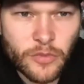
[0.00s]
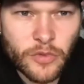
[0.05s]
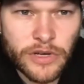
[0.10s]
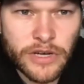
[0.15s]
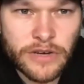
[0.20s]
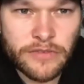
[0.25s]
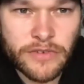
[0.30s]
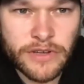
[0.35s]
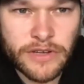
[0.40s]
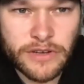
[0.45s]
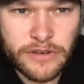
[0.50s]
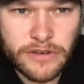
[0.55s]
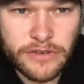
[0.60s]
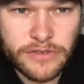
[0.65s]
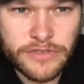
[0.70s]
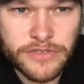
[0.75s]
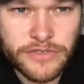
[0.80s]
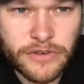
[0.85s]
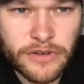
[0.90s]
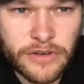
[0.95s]
whatever your
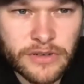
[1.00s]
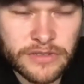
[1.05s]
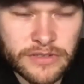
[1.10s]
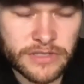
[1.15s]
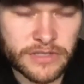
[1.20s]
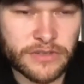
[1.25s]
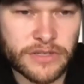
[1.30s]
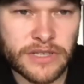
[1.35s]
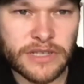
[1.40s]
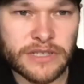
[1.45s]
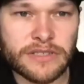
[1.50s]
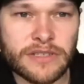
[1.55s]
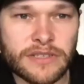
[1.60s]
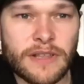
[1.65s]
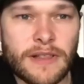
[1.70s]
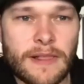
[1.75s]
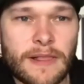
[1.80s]
strong suit is,